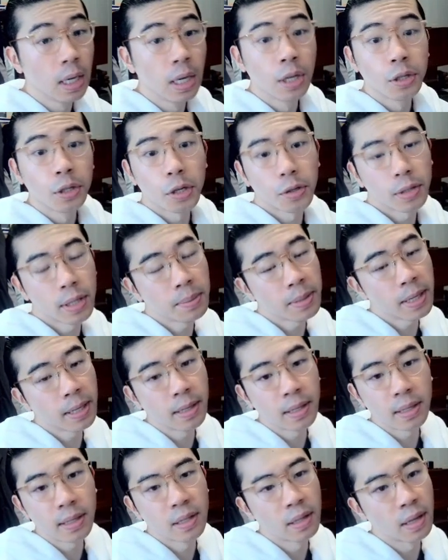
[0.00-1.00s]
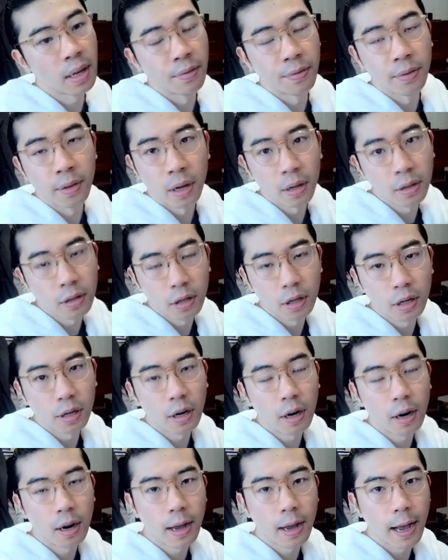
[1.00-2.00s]
So it seems like this is
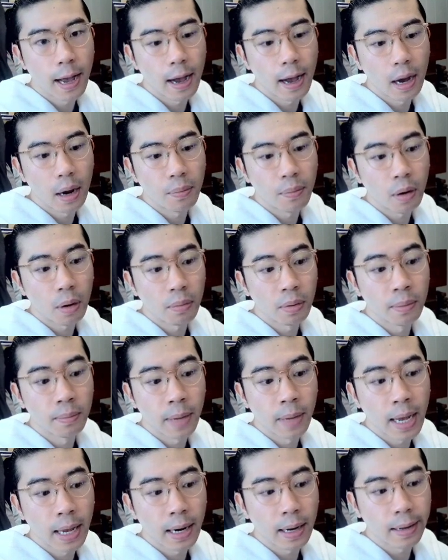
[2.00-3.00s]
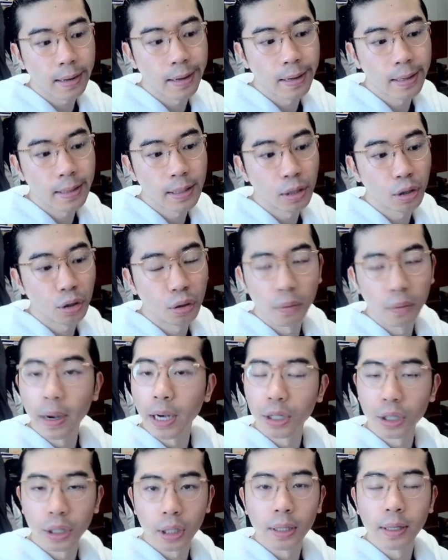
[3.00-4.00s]
another problematic
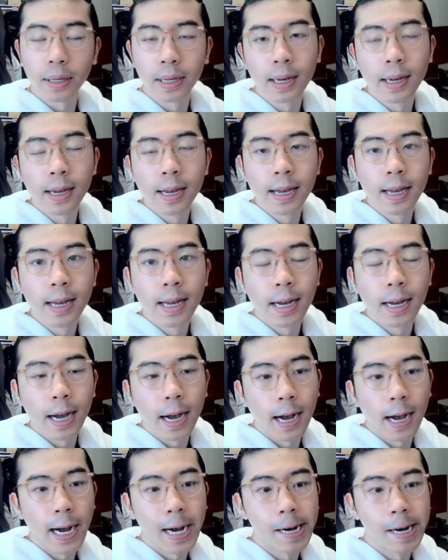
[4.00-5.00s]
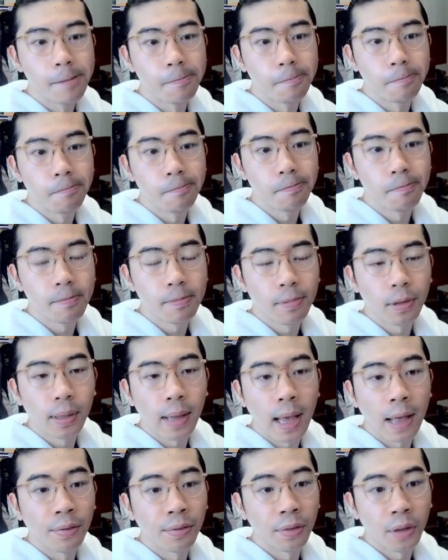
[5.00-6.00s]
situation.
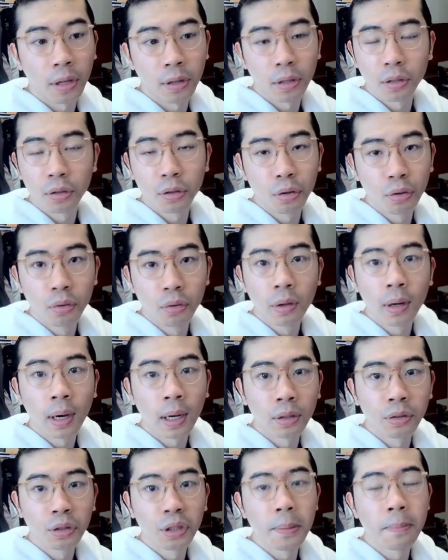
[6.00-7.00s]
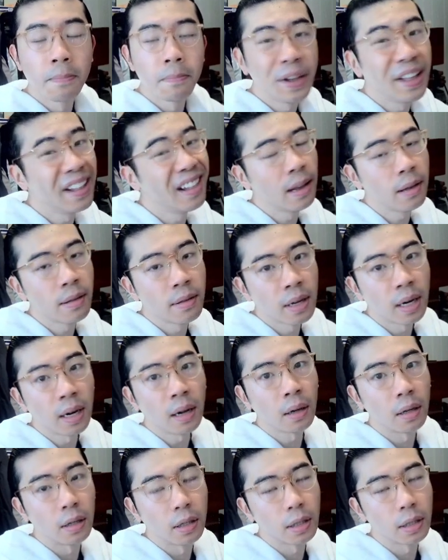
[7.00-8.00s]
Another $200 million,
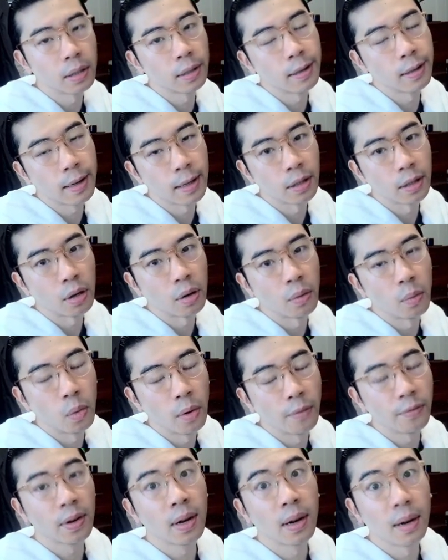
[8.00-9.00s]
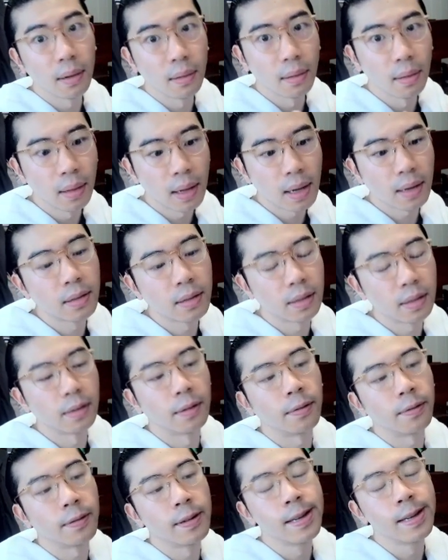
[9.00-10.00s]
you know, with
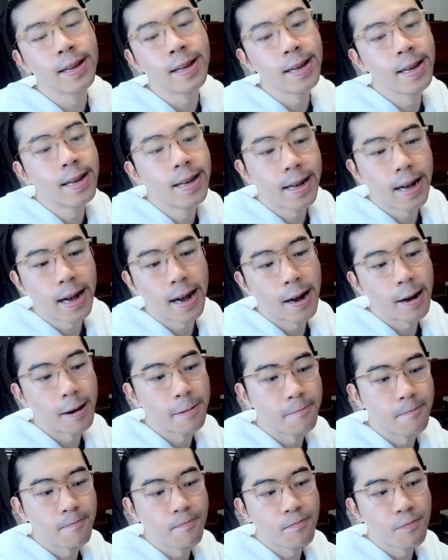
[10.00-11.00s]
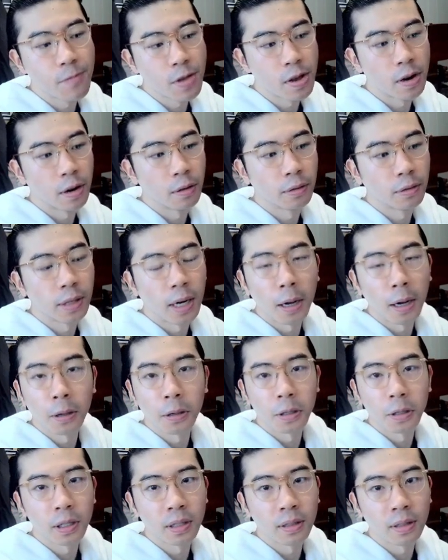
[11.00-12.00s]
collective,
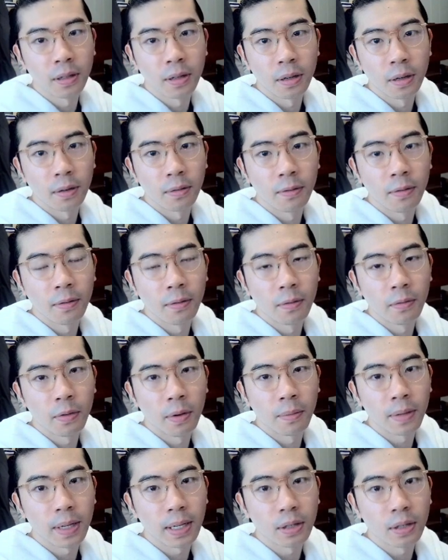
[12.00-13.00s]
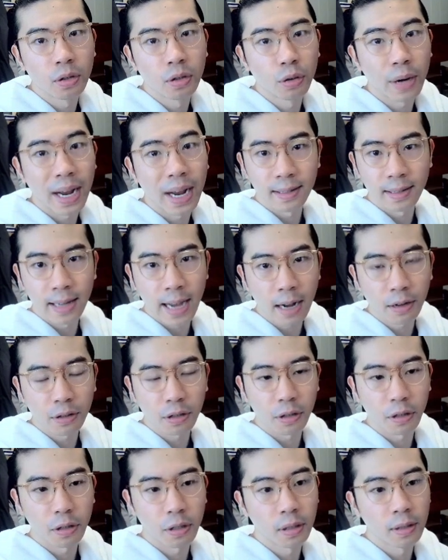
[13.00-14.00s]
dollars, you know, from these
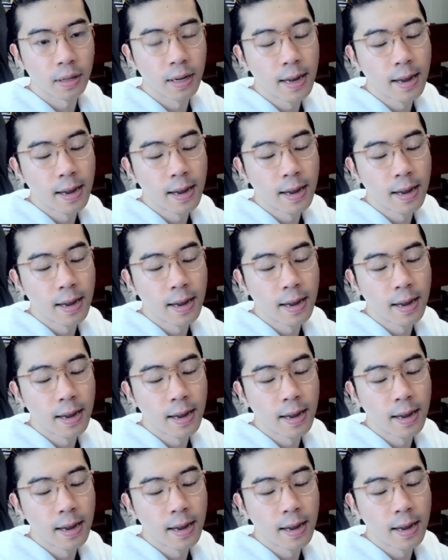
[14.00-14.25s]
transactors